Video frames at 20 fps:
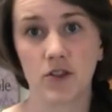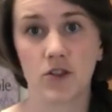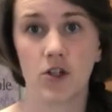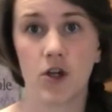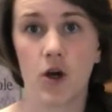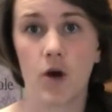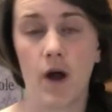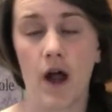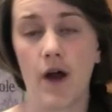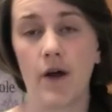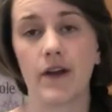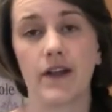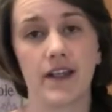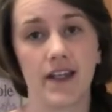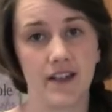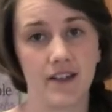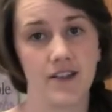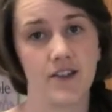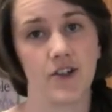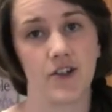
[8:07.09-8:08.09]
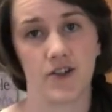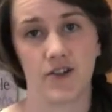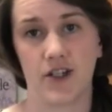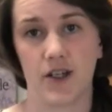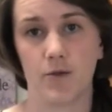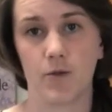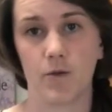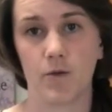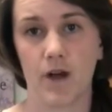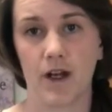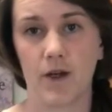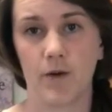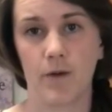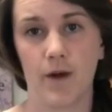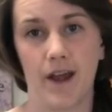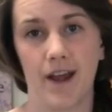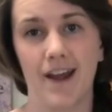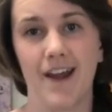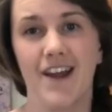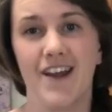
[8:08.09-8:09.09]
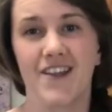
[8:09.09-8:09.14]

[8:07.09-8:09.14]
go out and get a turntable right away,